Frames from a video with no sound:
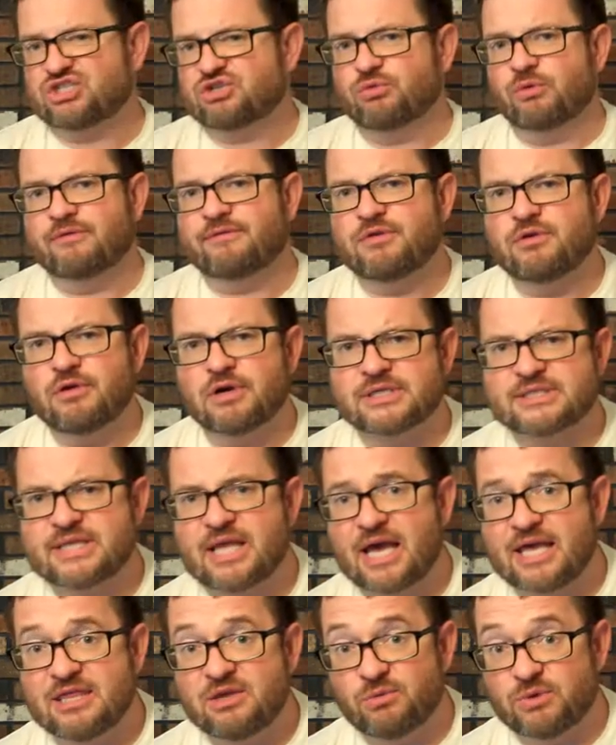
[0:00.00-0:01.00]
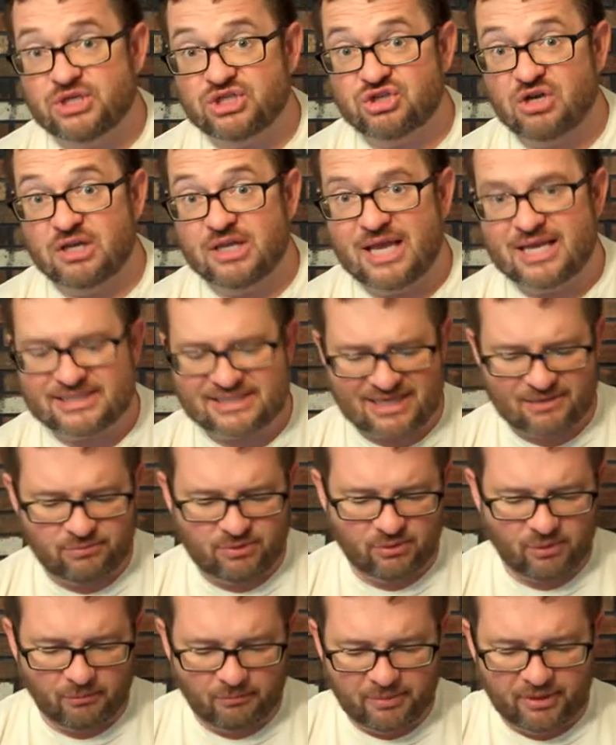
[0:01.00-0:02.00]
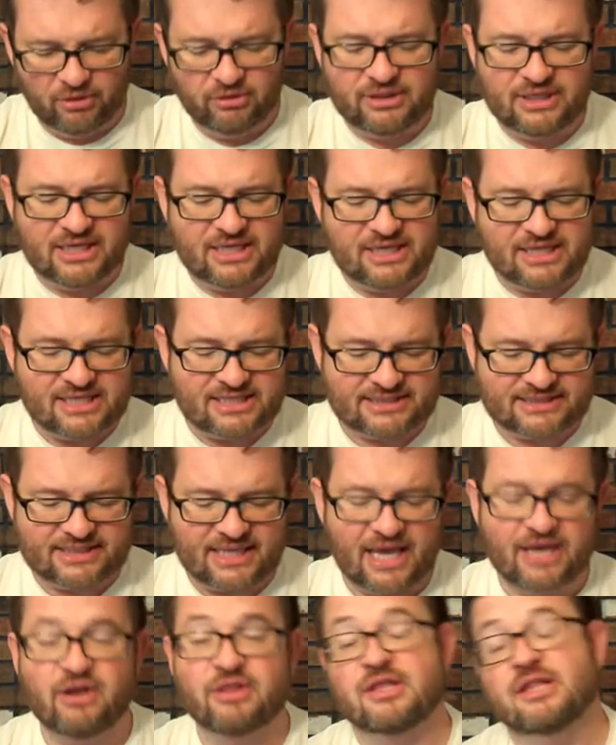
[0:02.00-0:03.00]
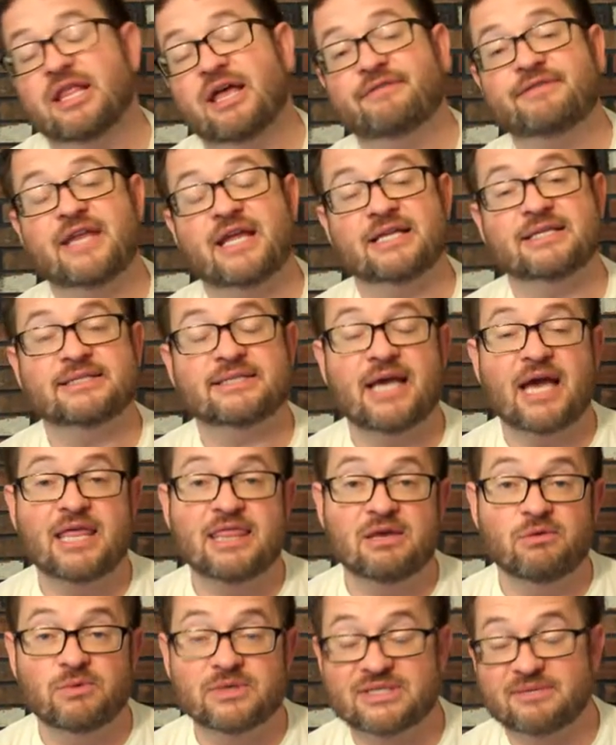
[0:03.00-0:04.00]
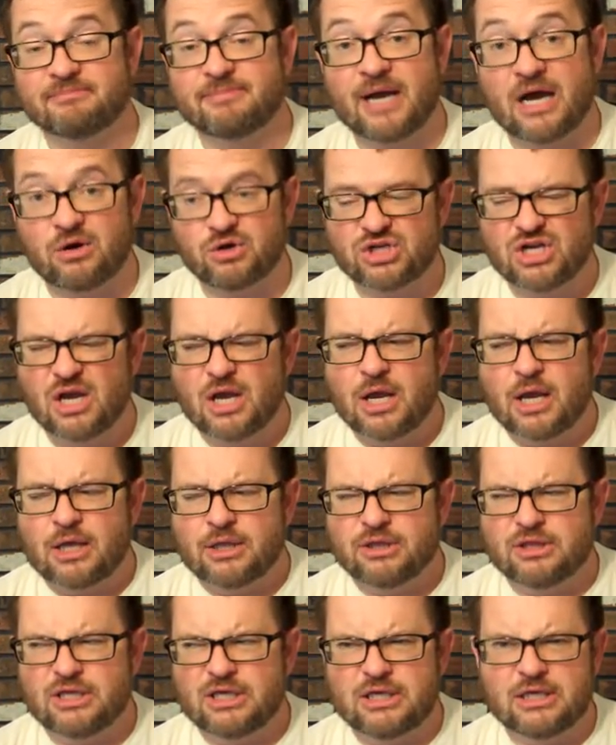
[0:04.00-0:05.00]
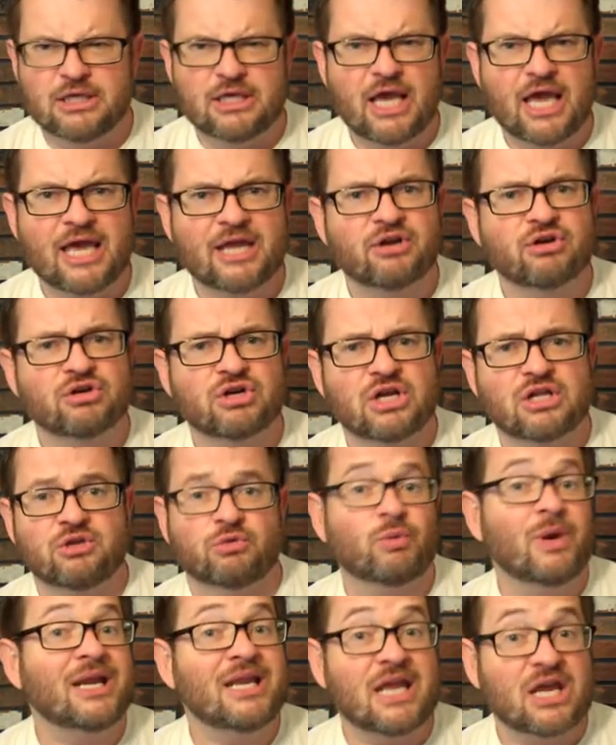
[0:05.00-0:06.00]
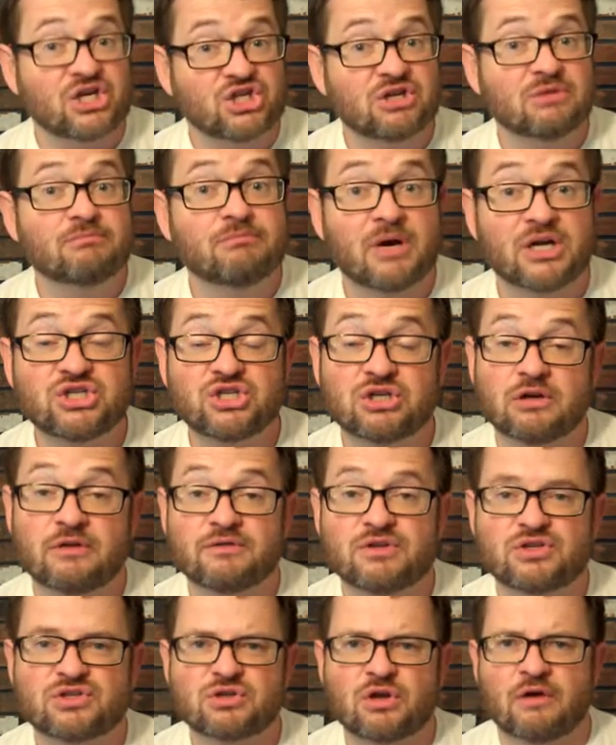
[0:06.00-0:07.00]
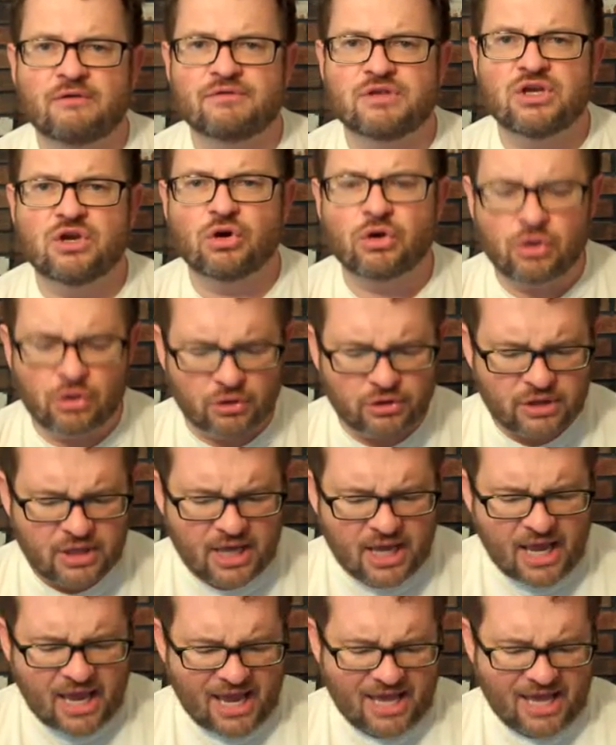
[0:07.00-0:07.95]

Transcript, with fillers: just to review a slide that we saw last time, we were building this slide on the left-hand side that was about the the radiation budget of this of the Earth,